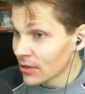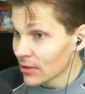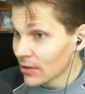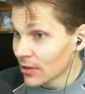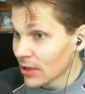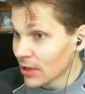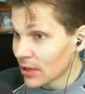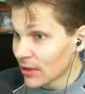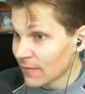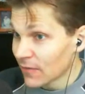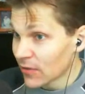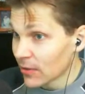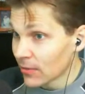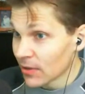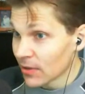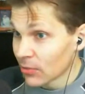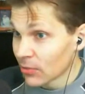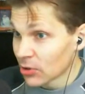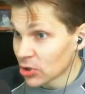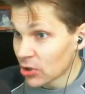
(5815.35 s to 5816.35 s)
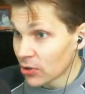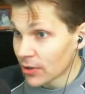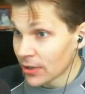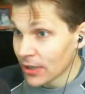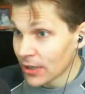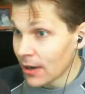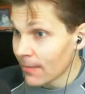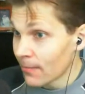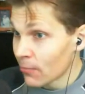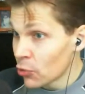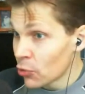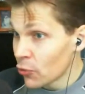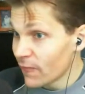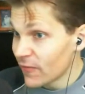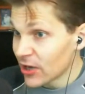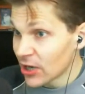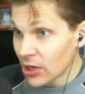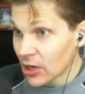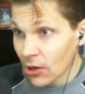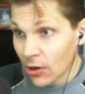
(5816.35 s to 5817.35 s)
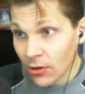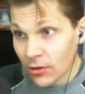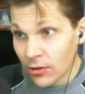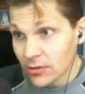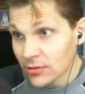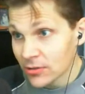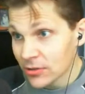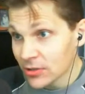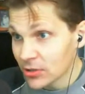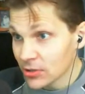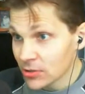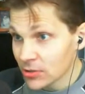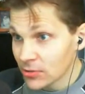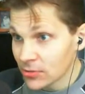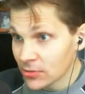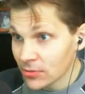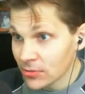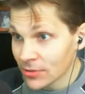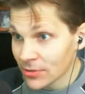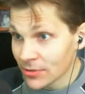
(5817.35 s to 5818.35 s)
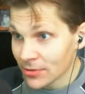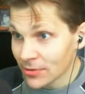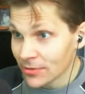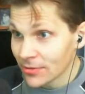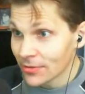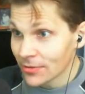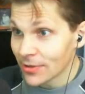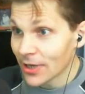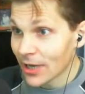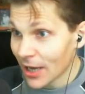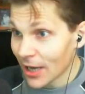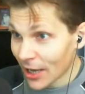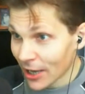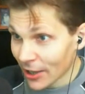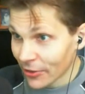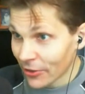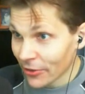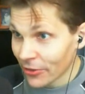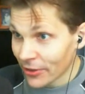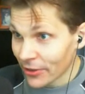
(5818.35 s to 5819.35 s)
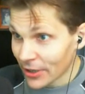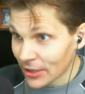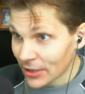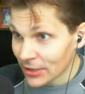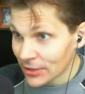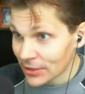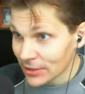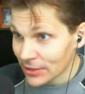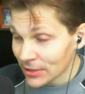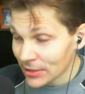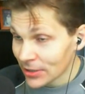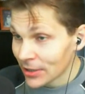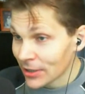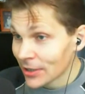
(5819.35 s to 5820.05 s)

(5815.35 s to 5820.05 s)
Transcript: For the majority are moving on to other things.